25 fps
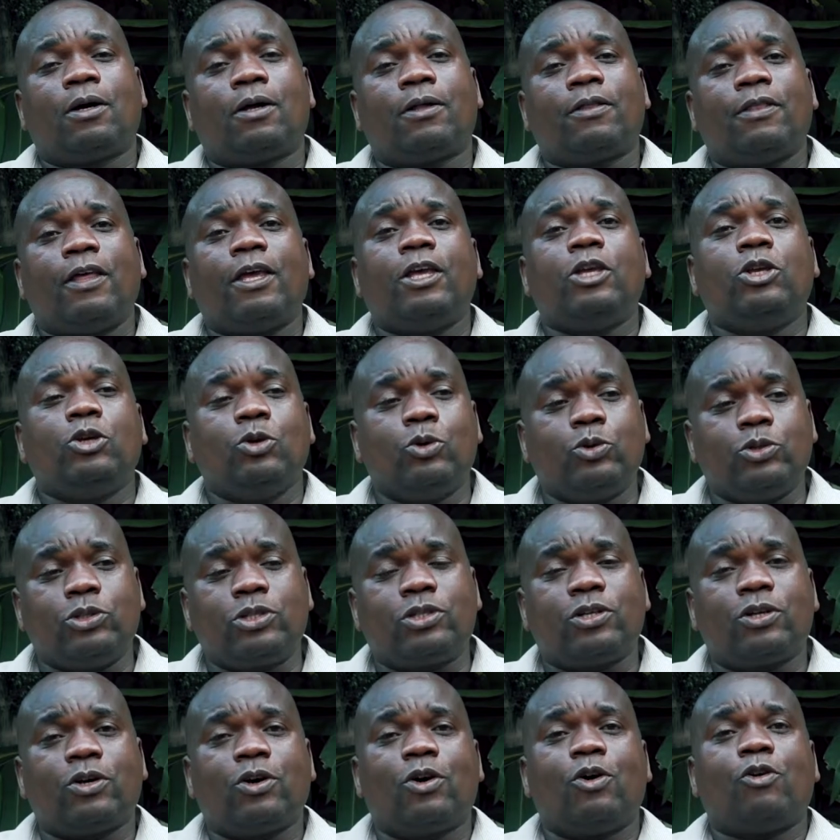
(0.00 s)
they
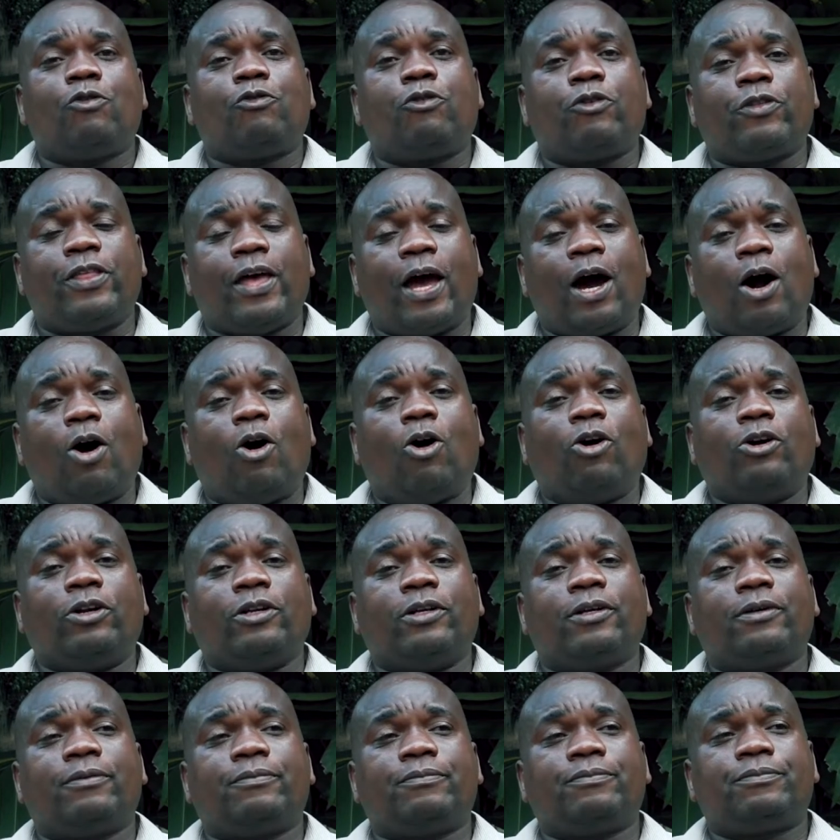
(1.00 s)
used for their own.
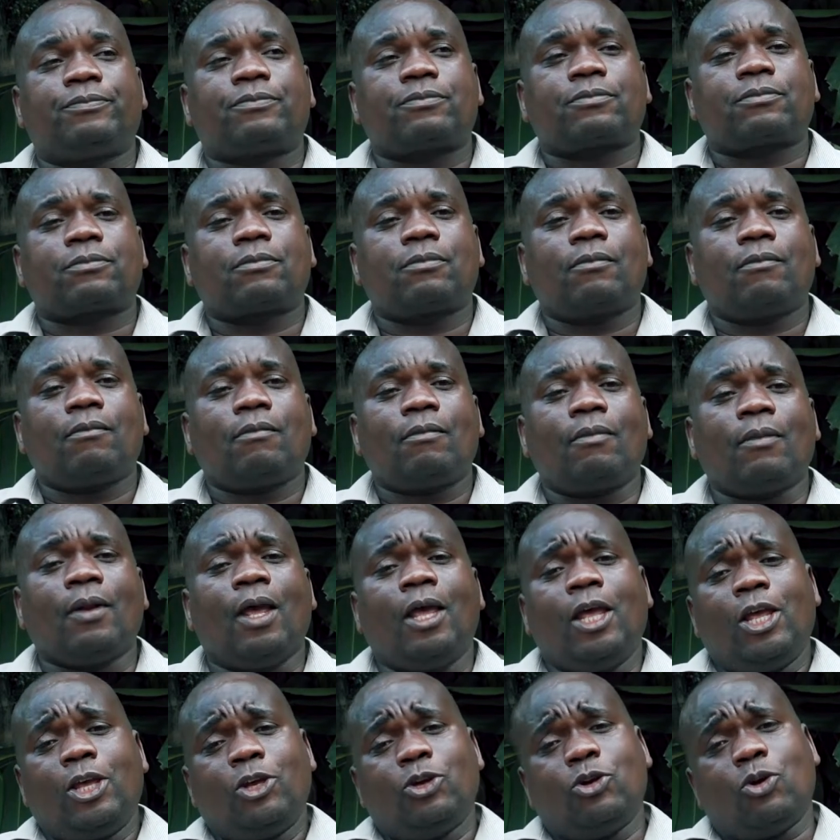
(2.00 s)

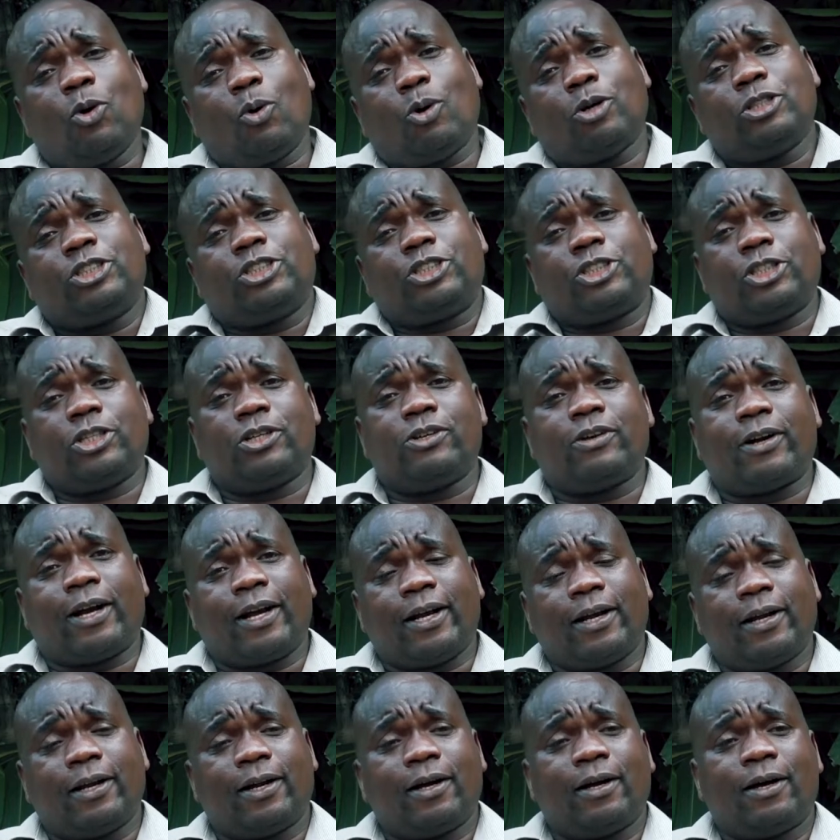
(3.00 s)
You know what,
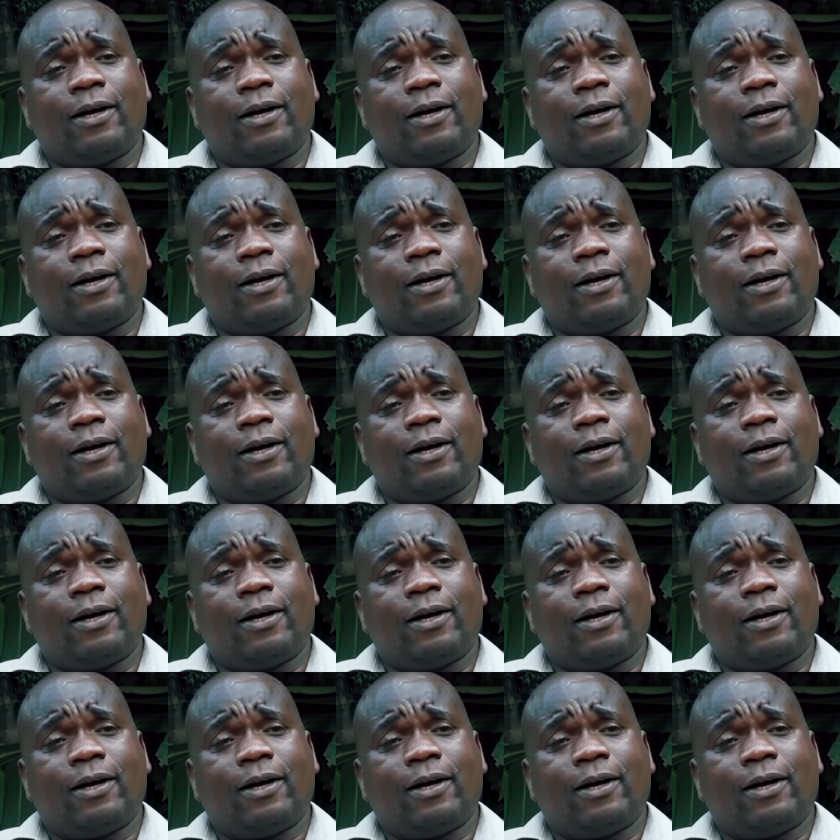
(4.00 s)
children?